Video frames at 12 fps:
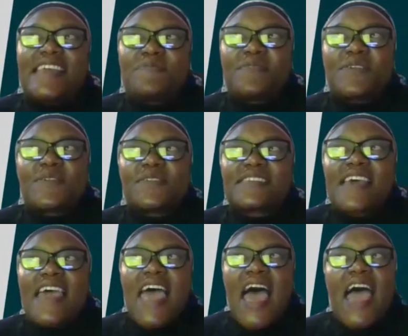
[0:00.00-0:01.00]
that, because
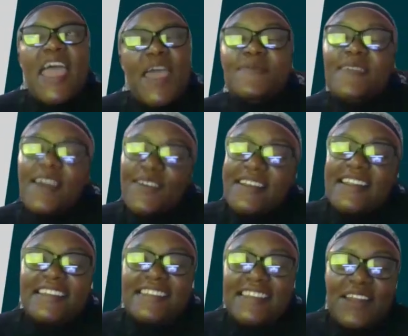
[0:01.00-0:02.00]
I am
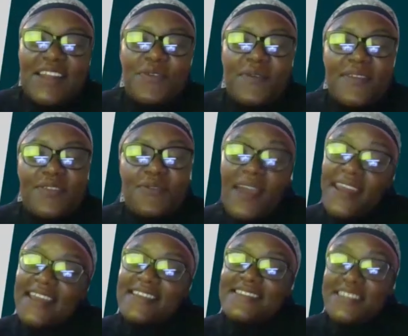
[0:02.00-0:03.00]
currently dealing with
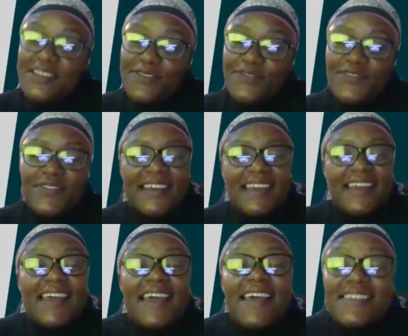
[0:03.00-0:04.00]
quite a stiff
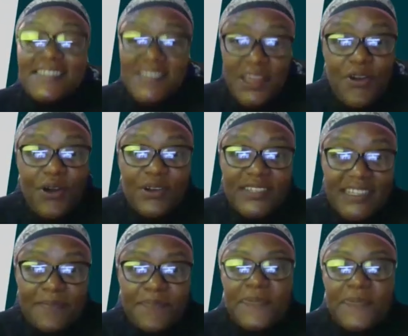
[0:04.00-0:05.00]
stakeholder.